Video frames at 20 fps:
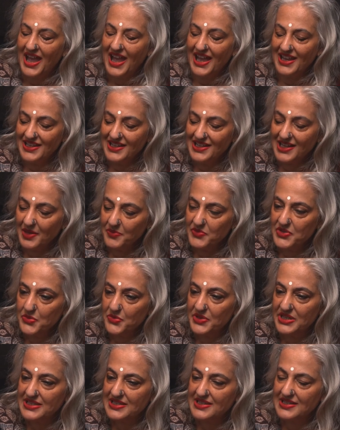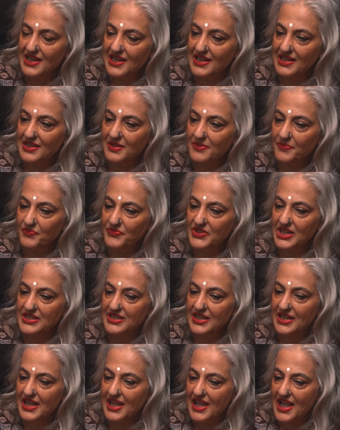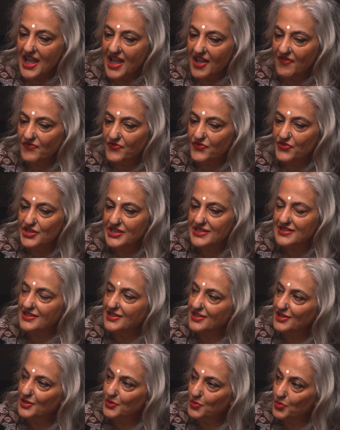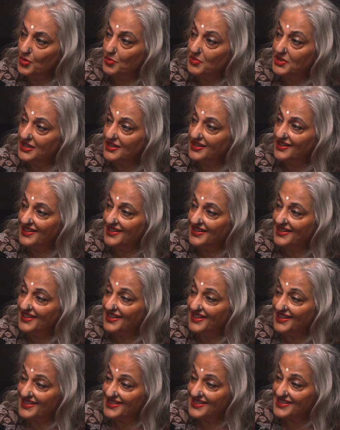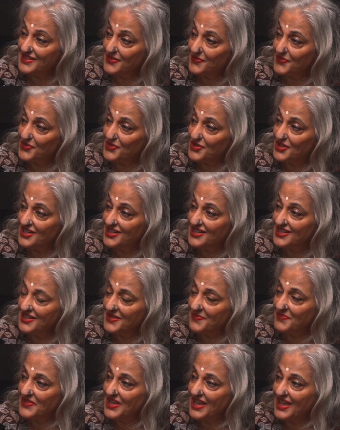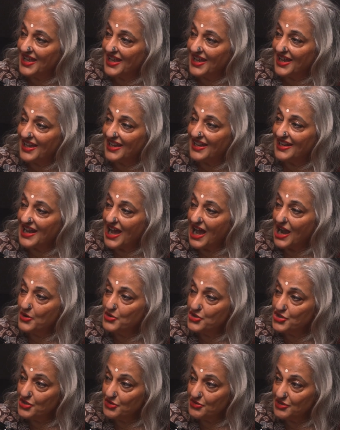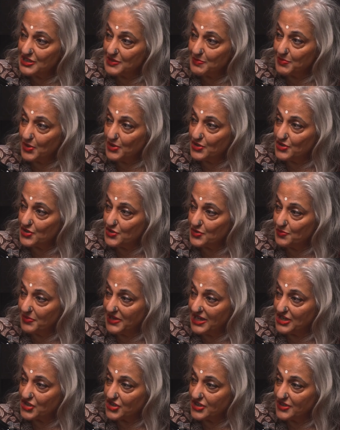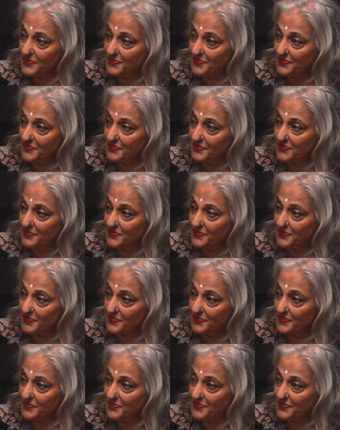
And he comes away saying that every single woman is different in how she responds to pleasure.